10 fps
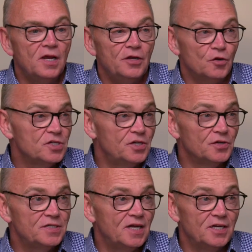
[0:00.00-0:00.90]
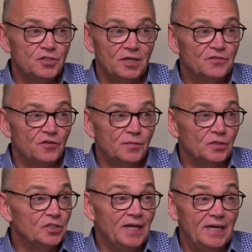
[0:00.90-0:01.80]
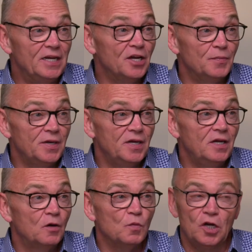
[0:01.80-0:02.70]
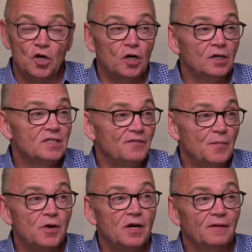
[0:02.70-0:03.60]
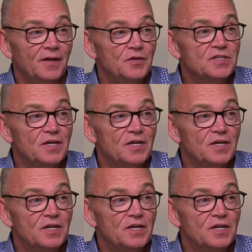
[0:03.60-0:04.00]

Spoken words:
your skill set is transferable to any company, regardless of the product that you sell.